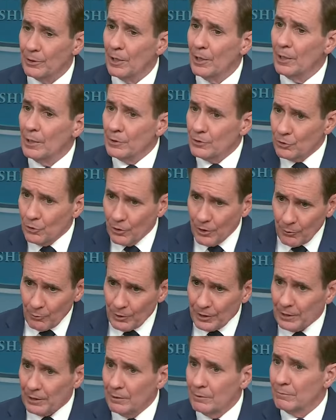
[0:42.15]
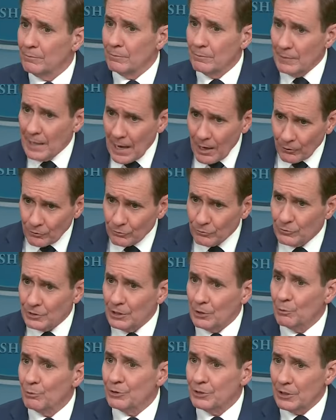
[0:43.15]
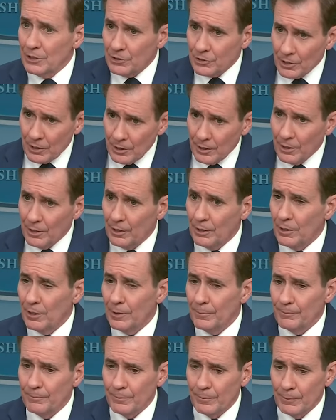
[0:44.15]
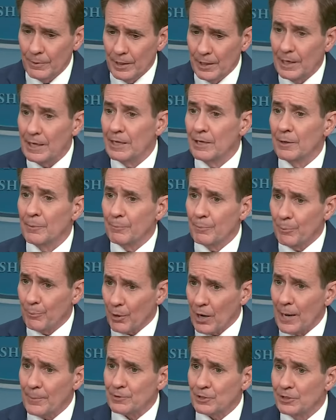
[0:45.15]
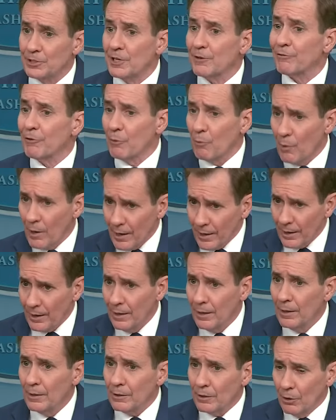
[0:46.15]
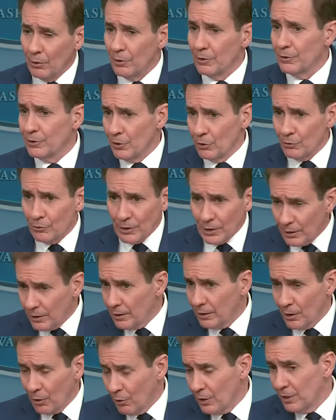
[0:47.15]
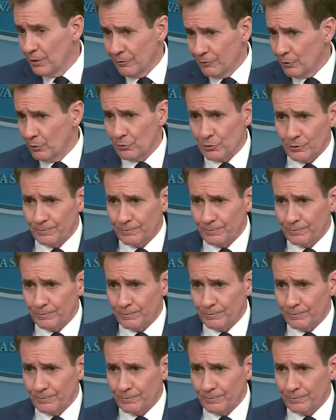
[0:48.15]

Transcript: so that we can now deal with these in a perhaps a different way, in the future.